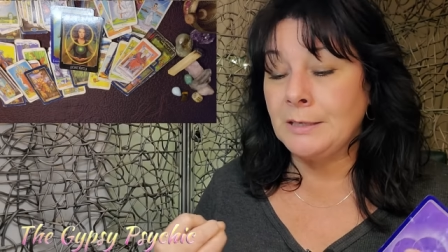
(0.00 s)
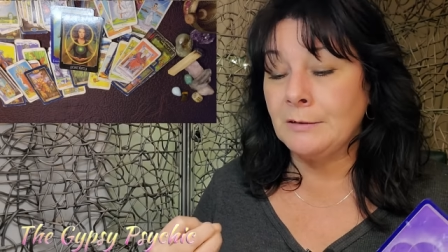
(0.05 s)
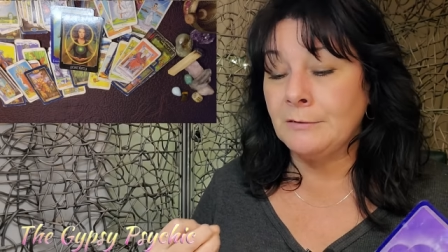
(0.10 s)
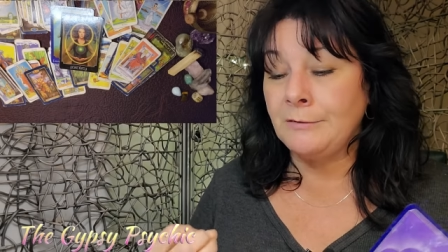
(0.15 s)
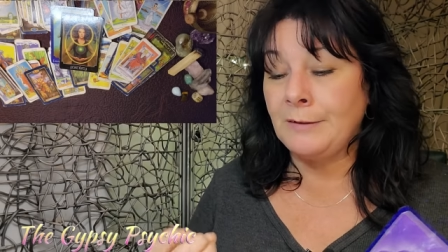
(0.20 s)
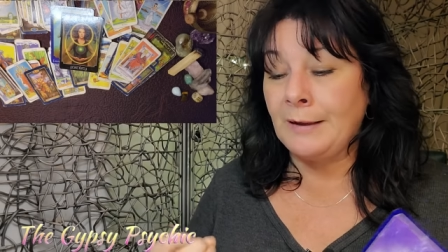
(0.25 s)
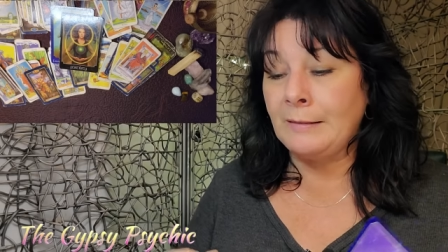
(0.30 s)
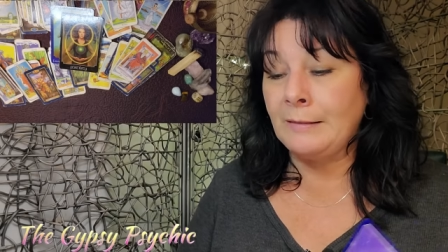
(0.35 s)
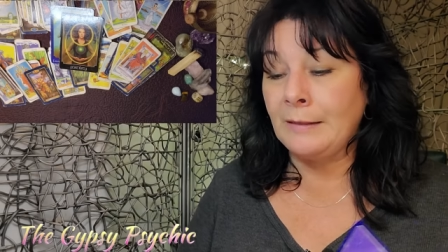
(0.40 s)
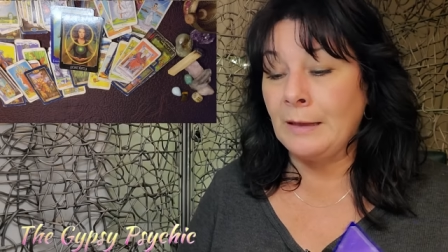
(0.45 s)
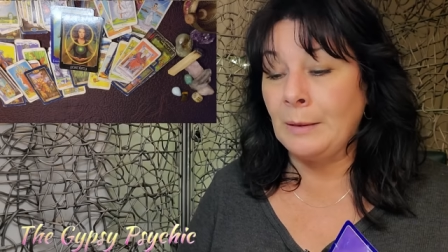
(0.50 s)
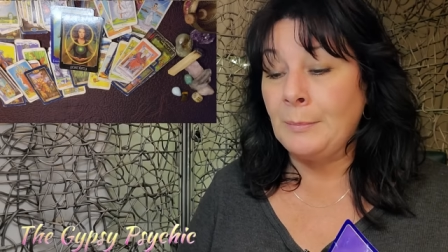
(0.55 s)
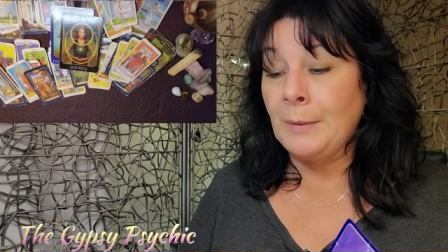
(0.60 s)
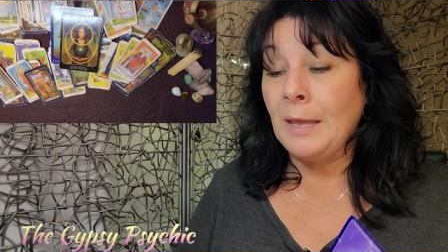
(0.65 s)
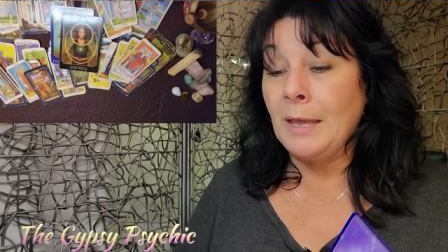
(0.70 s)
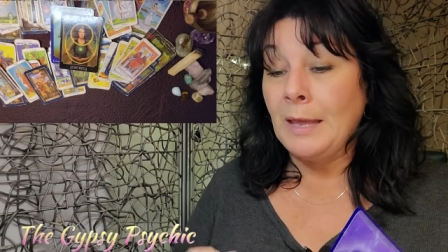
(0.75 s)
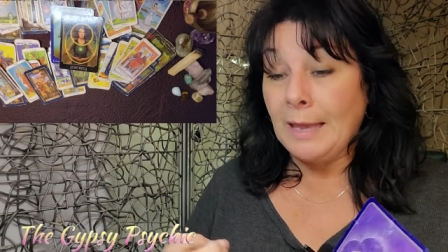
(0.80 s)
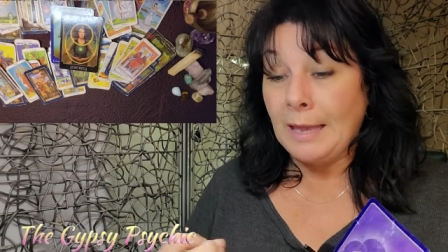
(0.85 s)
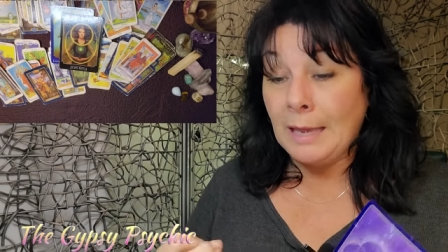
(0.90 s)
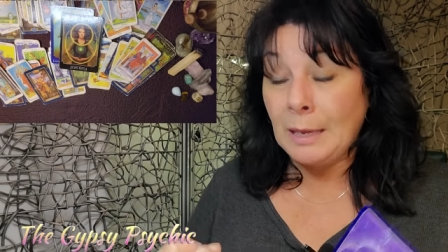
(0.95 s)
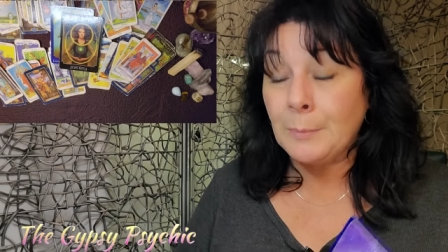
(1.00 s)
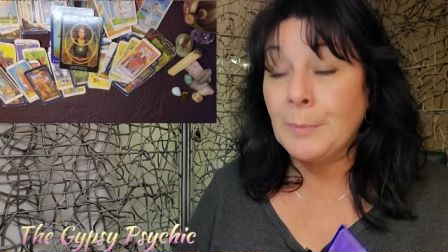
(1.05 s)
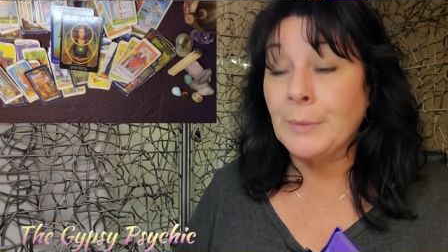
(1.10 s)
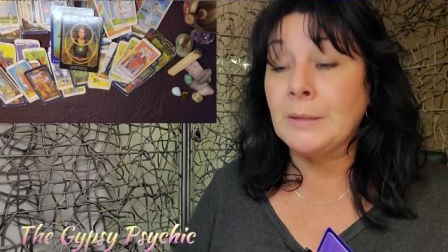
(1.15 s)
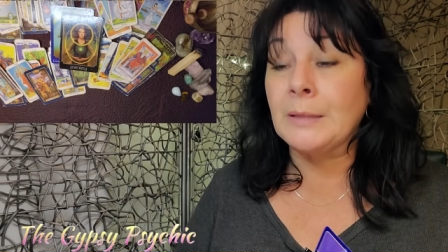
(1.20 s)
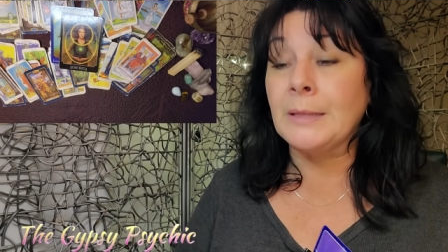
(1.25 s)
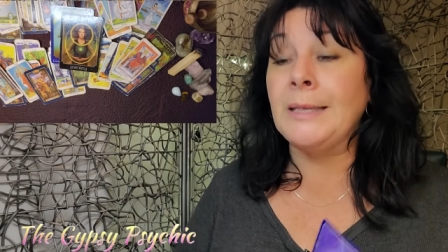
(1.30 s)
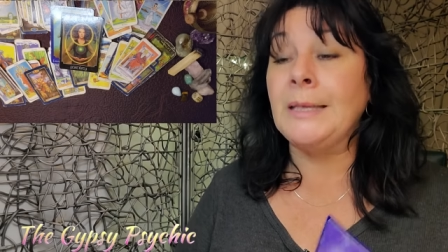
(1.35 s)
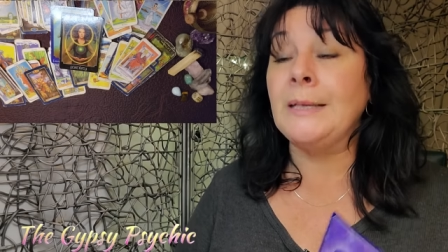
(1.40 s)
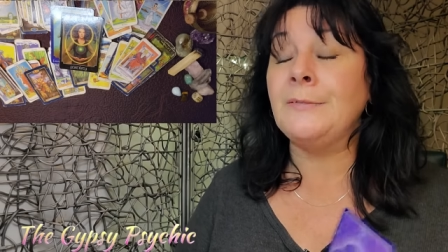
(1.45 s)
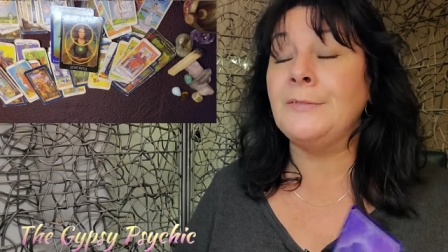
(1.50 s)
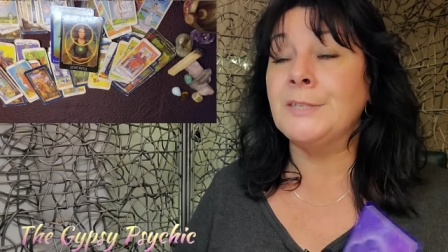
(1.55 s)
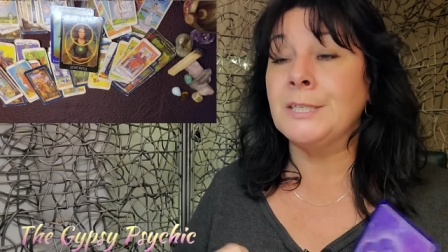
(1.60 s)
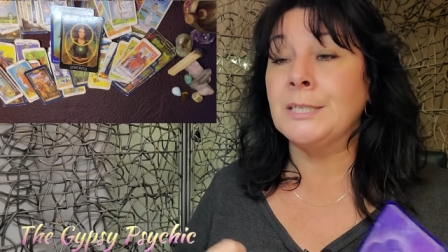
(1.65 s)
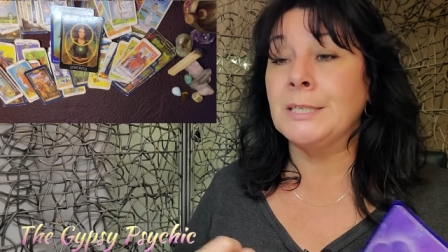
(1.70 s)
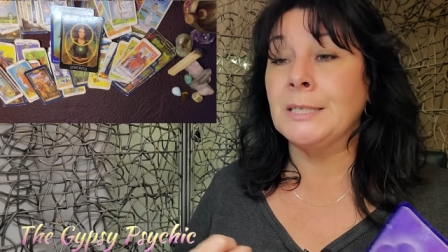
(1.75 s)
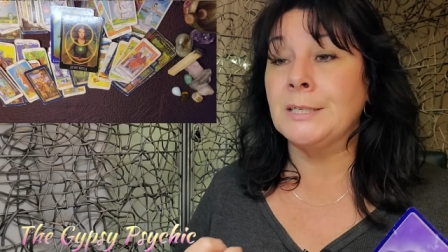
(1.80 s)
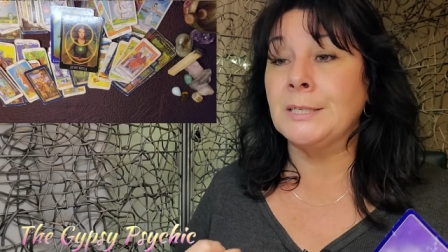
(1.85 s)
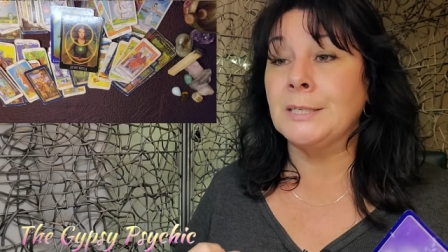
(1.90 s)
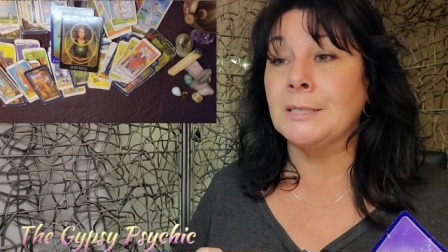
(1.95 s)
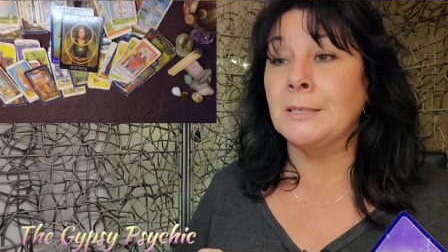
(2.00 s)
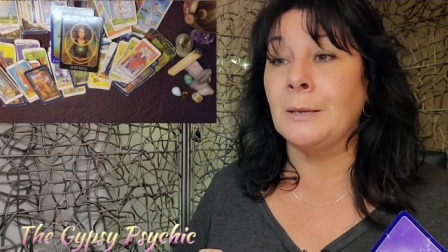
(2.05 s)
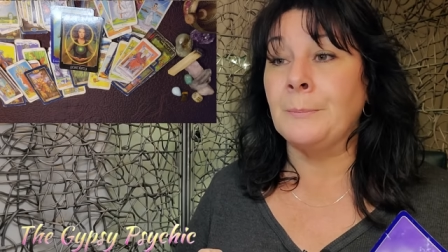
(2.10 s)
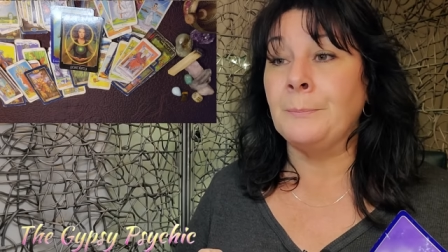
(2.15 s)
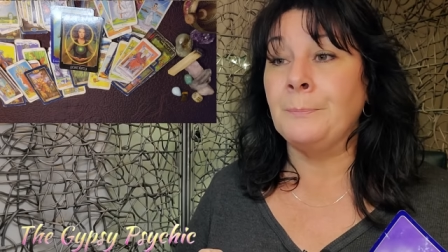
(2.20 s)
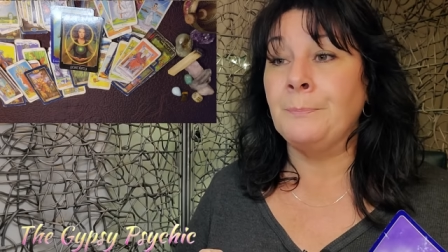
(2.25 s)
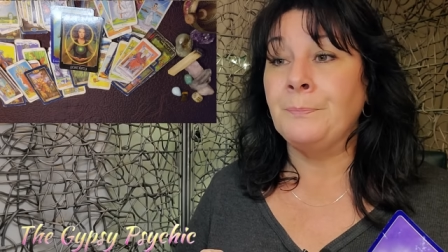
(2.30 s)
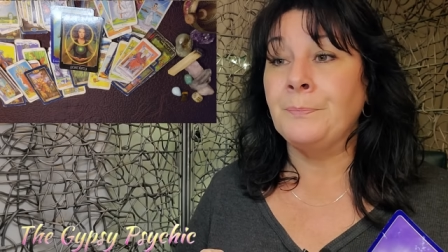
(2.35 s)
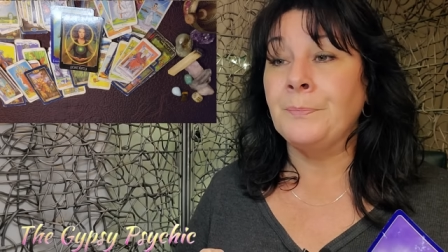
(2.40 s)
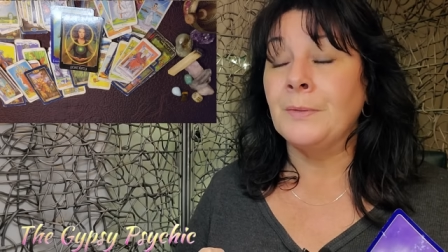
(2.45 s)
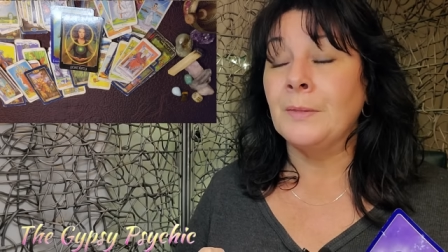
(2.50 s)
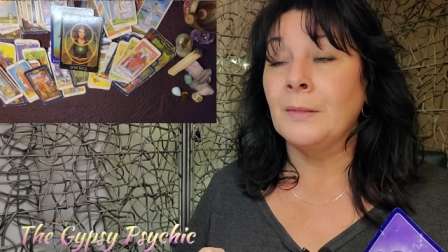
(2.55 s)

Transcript: develop a belief system